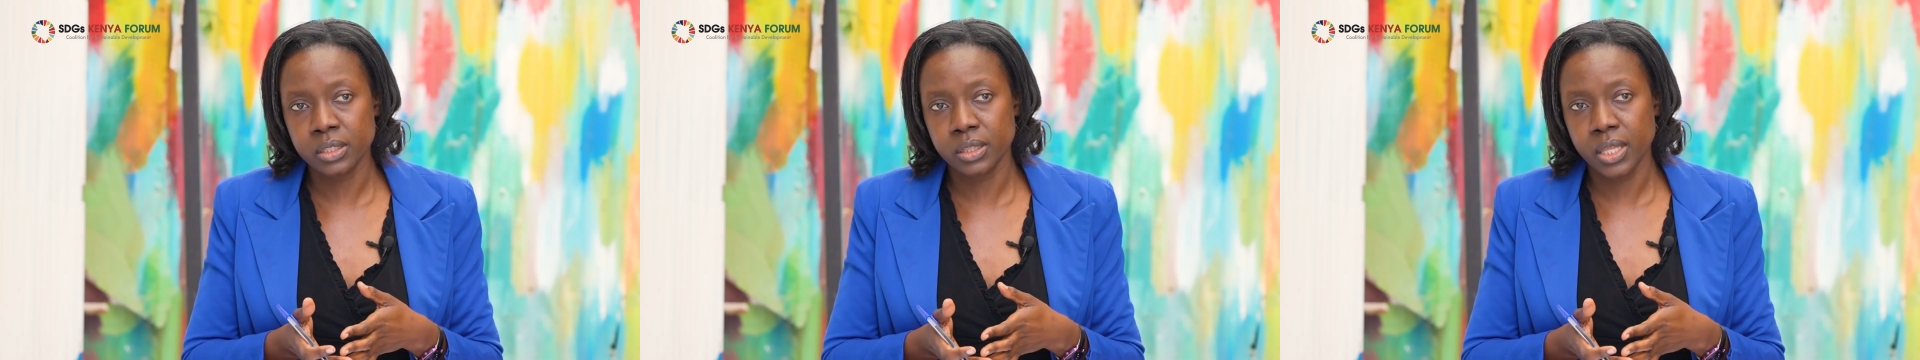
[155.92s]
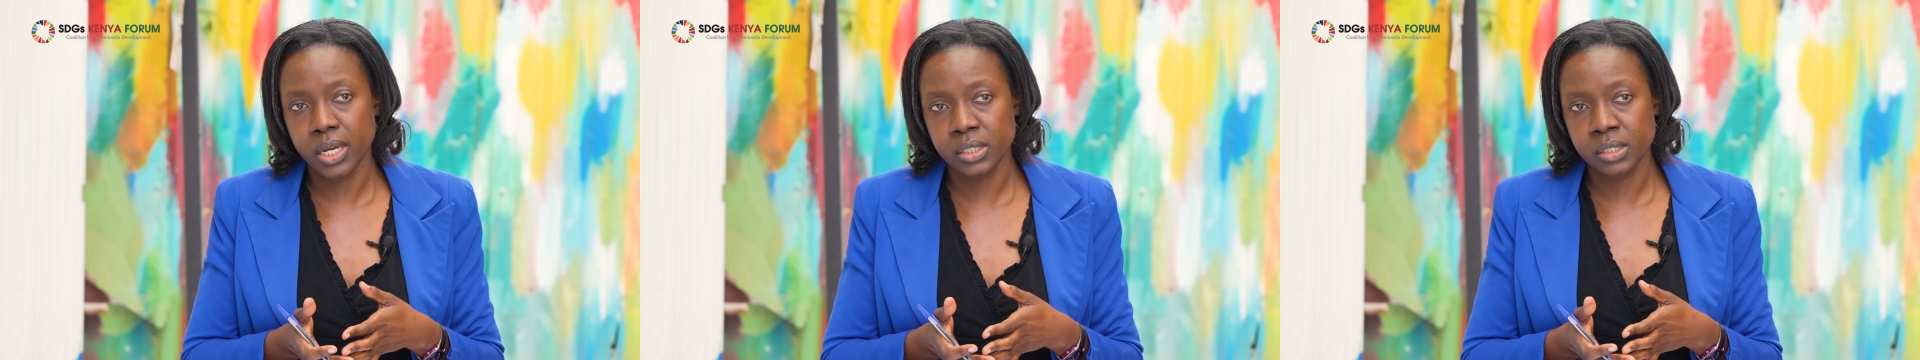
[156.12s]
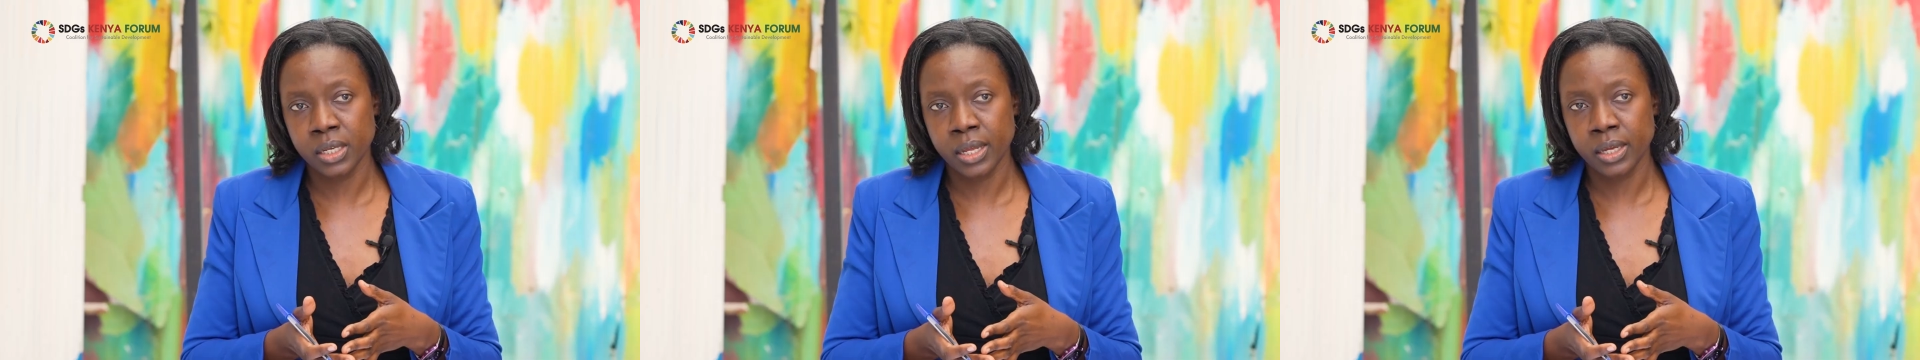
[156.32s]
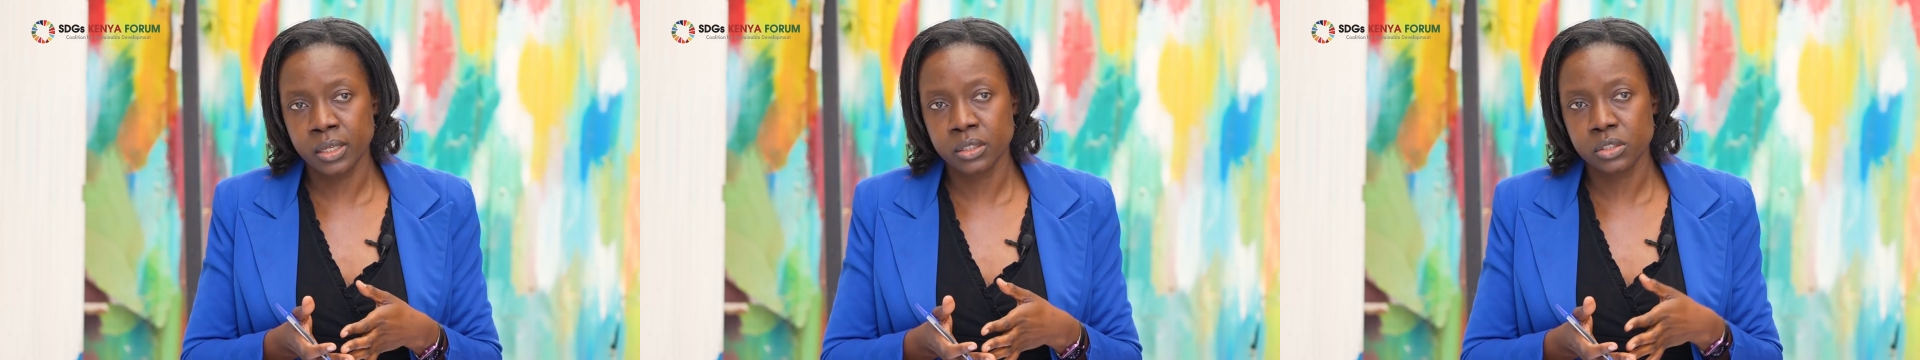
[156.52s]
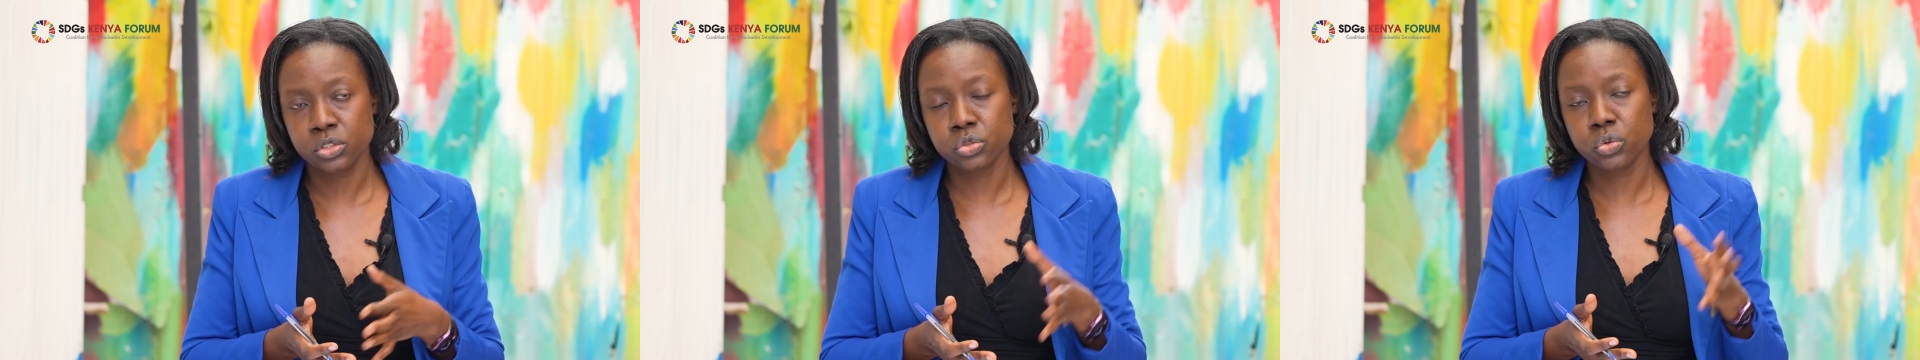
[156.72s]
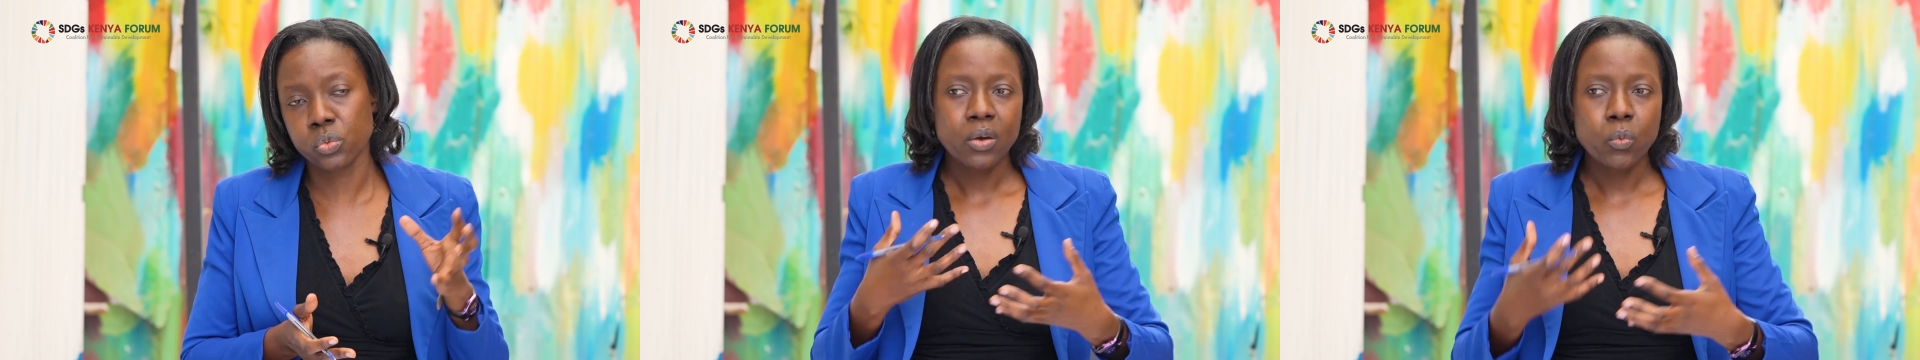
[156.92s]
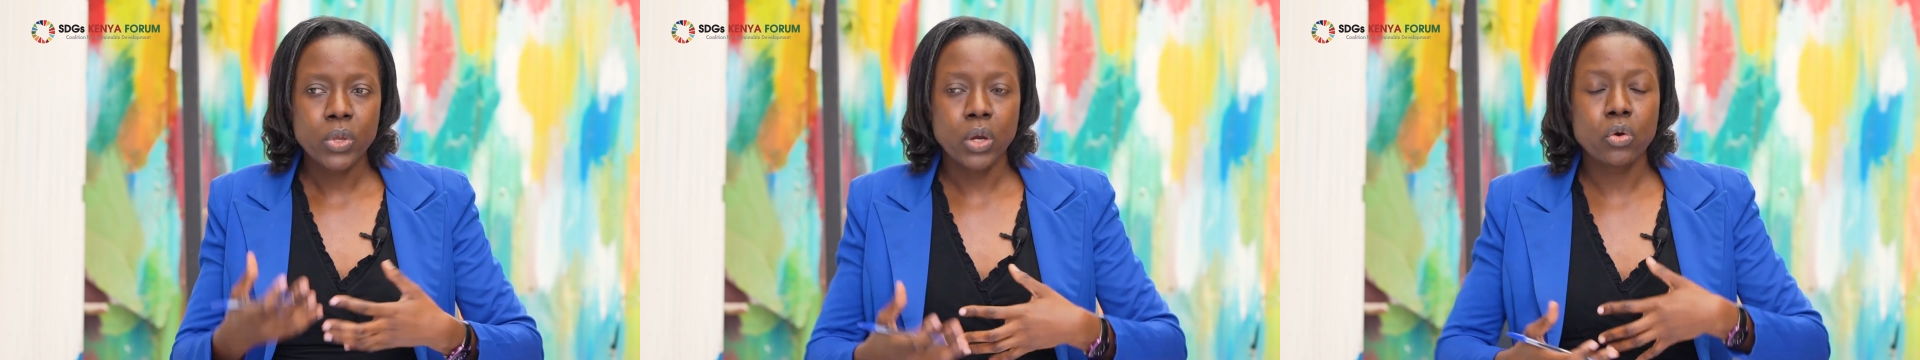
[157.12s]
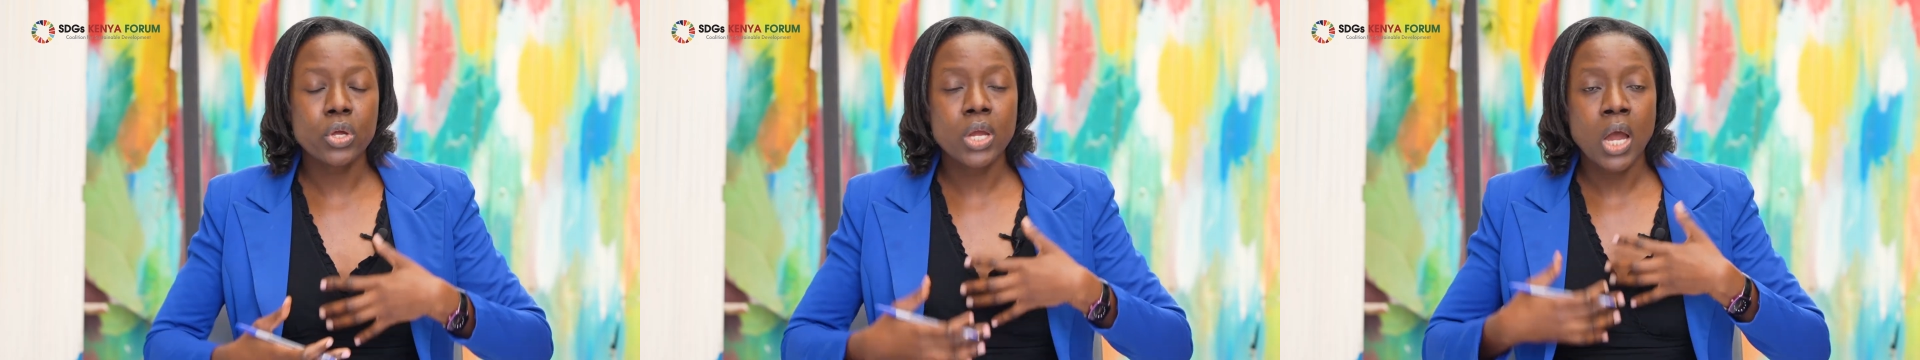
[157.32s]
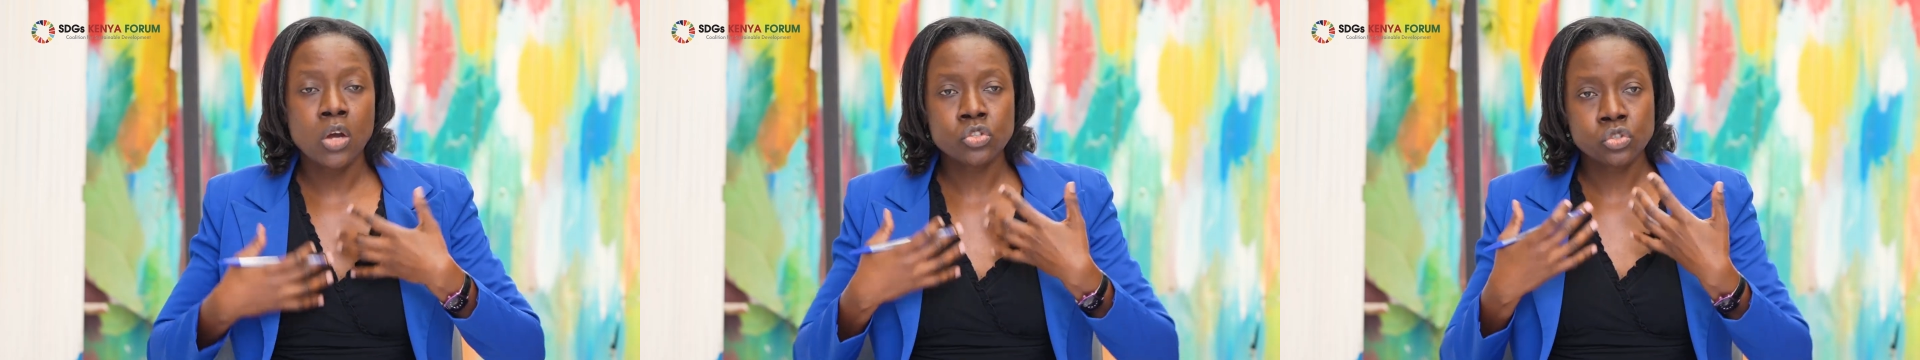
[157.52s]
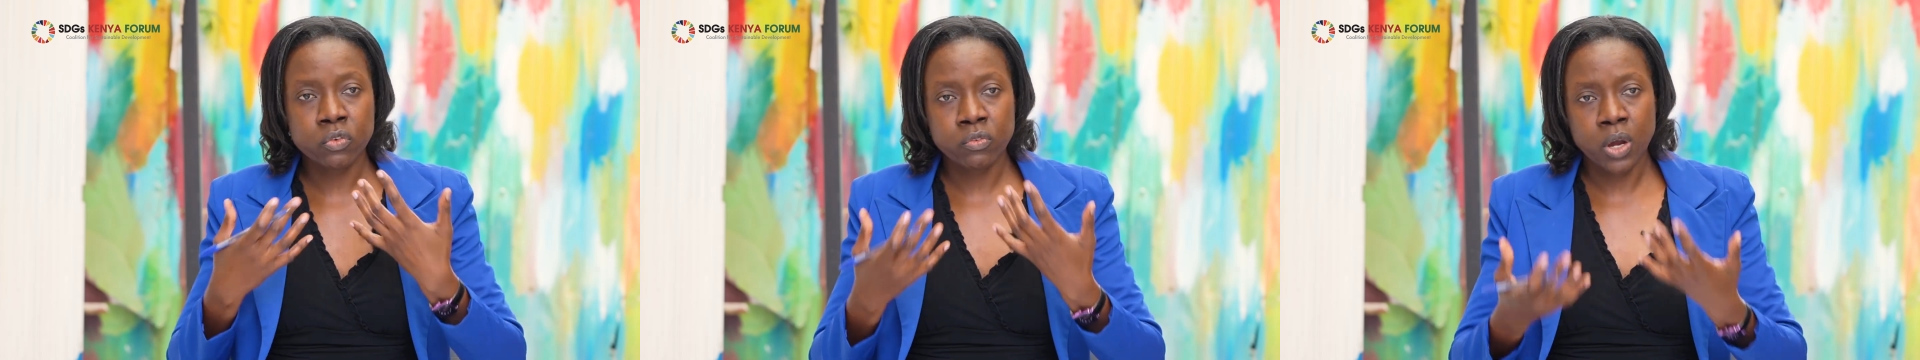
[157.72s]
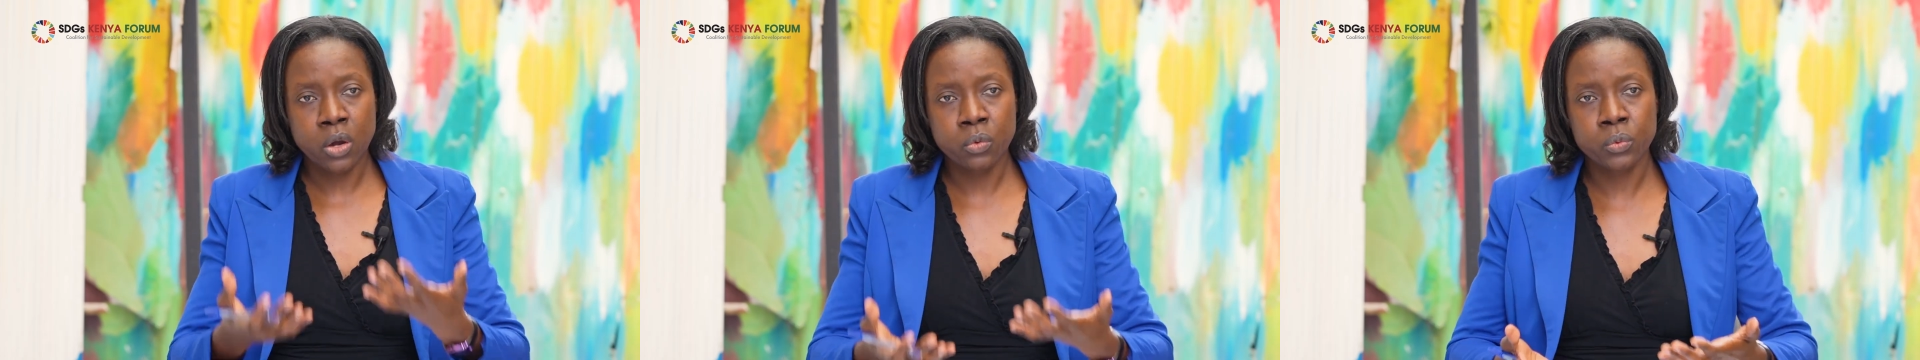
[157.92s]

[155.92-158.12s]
in that line. So we're going out of our